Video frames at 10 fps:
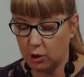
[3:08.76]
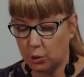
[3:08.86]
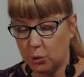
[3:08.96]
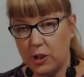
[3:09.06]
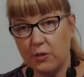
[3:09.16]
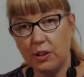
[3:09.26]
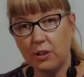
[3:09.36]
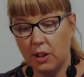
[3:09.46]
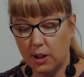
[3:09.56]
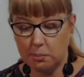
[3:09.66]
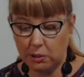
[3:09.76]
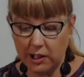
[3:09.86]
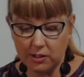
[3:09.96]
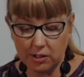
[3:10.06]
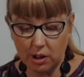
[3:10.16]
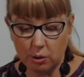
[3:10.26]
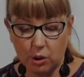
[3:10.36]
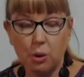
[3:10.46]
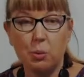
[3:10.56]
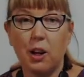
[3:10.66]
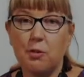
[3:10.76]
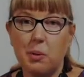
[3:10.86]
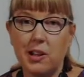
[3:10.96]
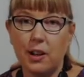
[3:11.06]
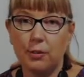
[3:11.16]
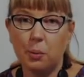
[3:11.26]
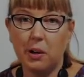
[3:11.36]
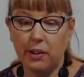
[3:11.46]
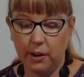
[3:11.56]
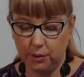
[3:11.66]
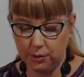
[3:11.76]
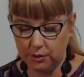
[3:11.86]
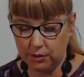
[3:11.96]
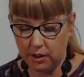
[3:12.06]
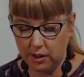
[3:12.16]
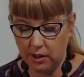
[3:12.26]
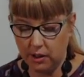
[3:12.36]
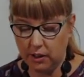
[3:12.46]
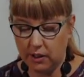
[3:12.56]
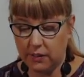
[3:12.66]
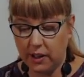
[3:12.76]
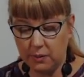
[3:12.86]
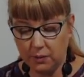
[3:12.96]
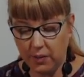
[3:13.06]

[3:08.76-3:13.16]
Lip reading: or even places I'll go when I've been everywhere else. That in